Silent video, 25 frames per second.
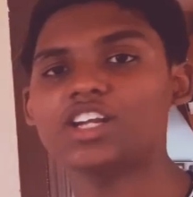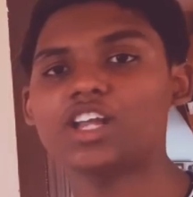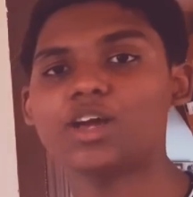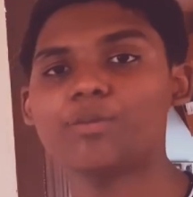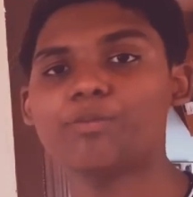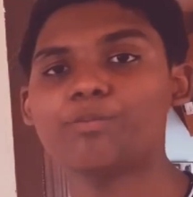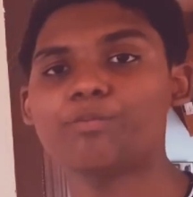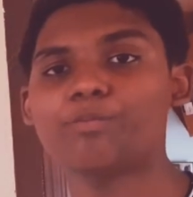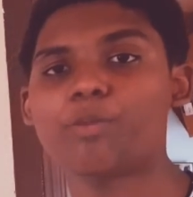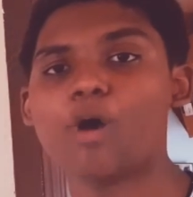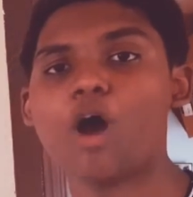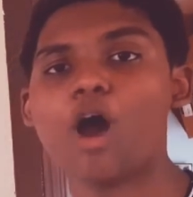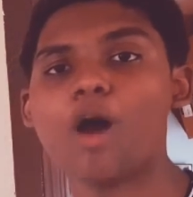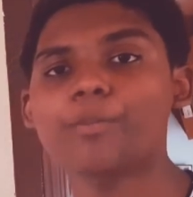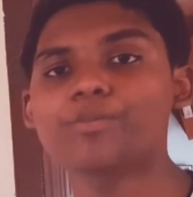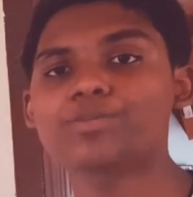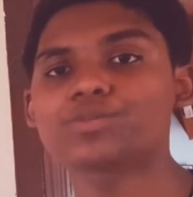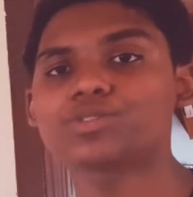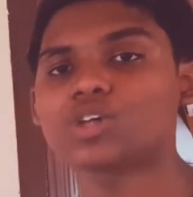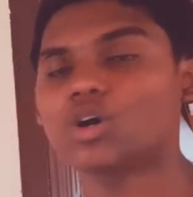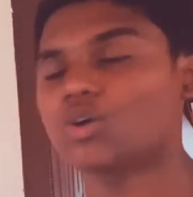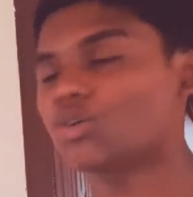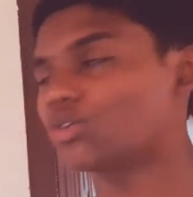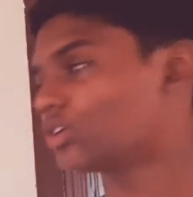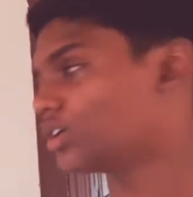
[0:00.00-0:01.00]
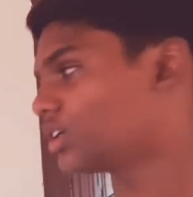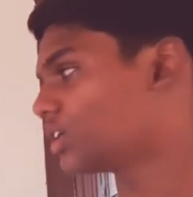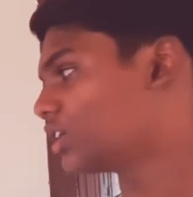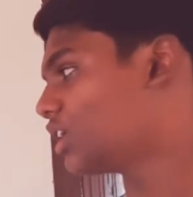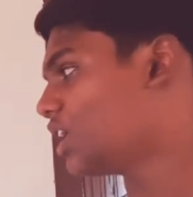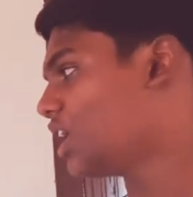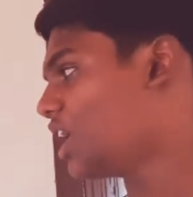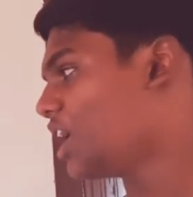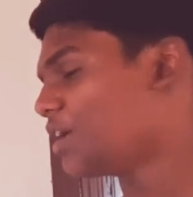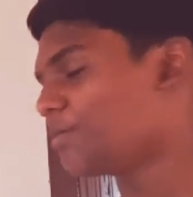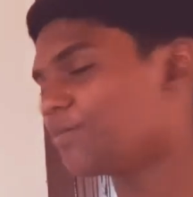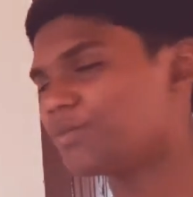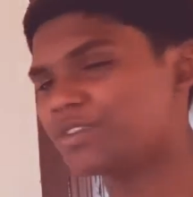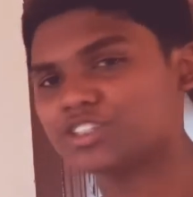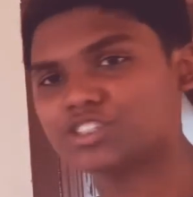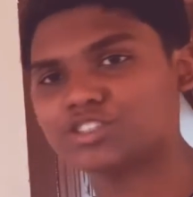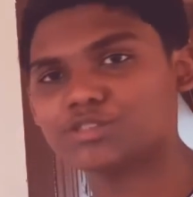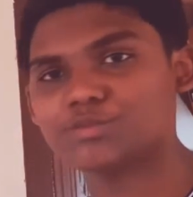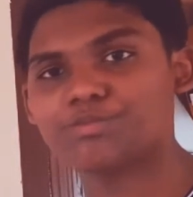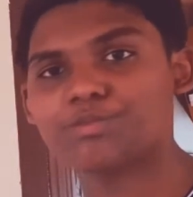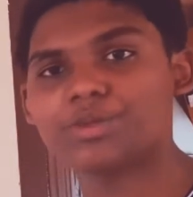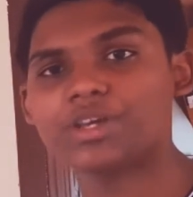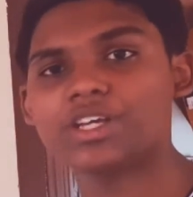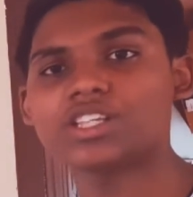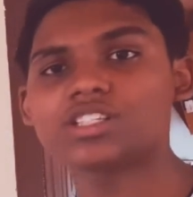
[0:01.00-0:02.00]
a pop sound, means
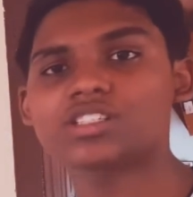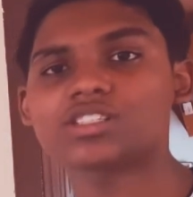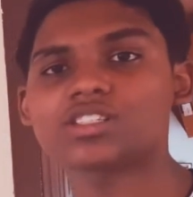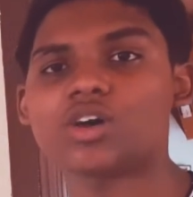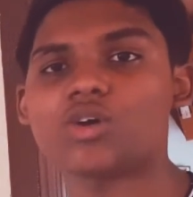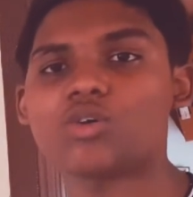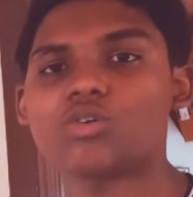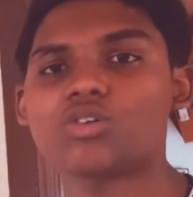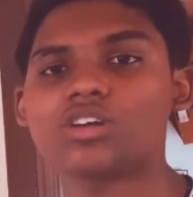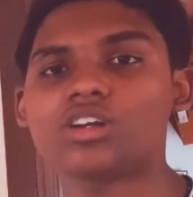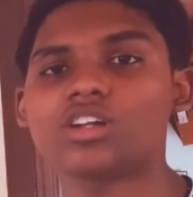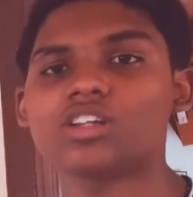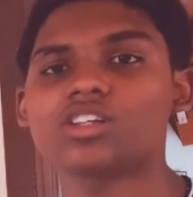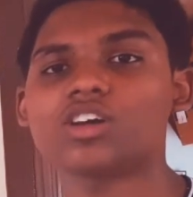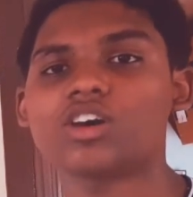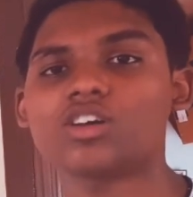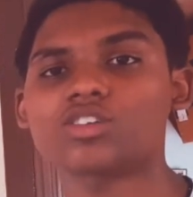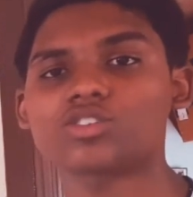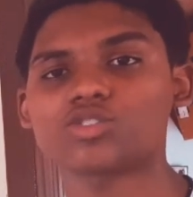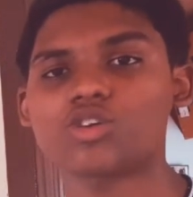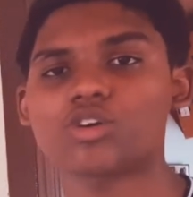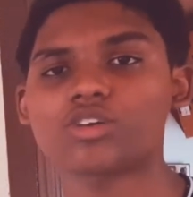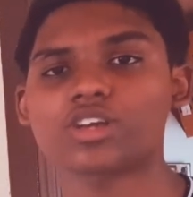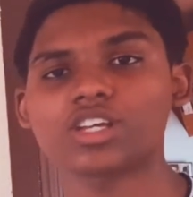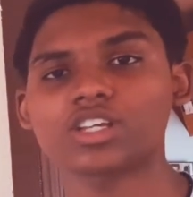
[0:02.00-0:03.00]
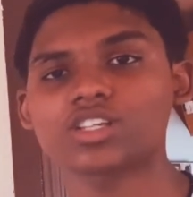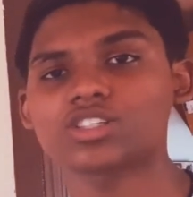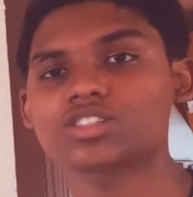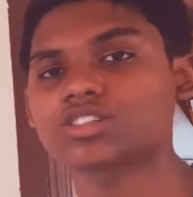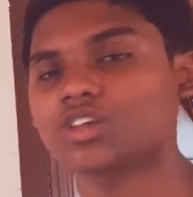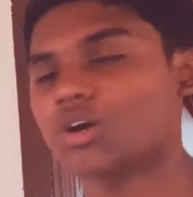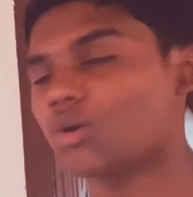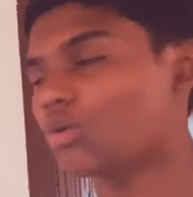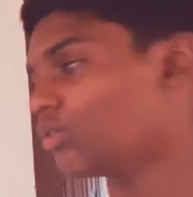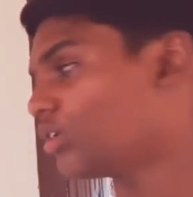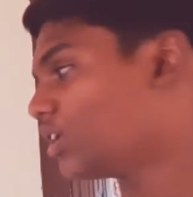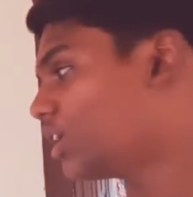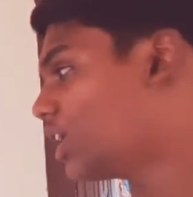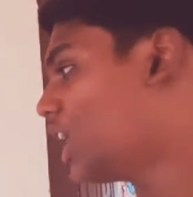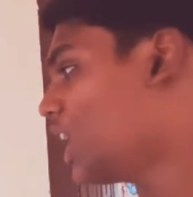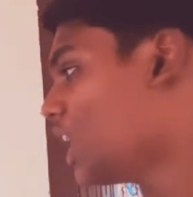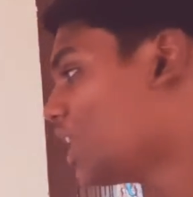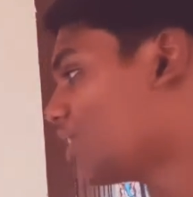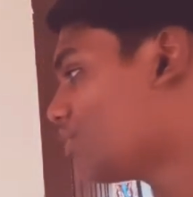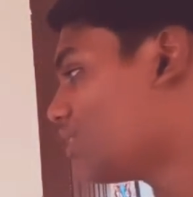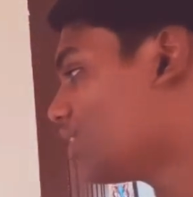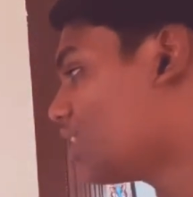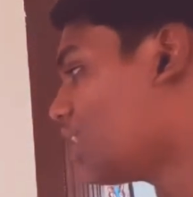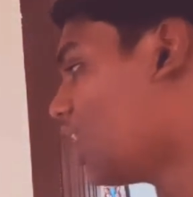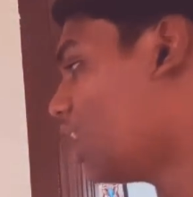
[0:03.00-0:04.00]
big sound or shocking sound
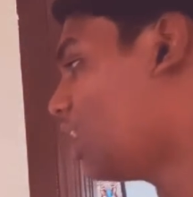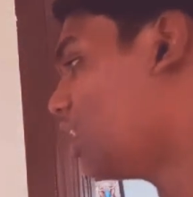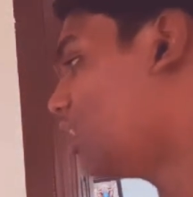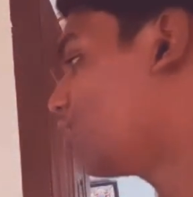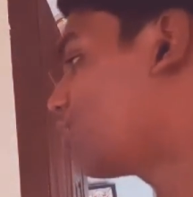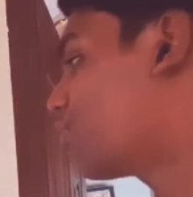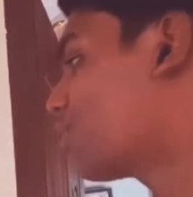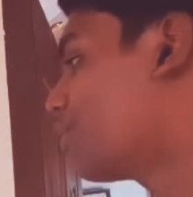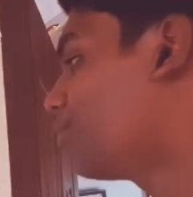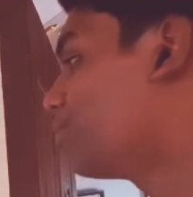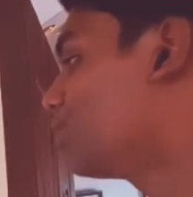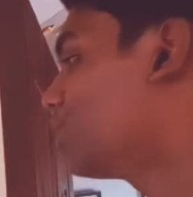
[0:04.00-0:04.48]
we heard from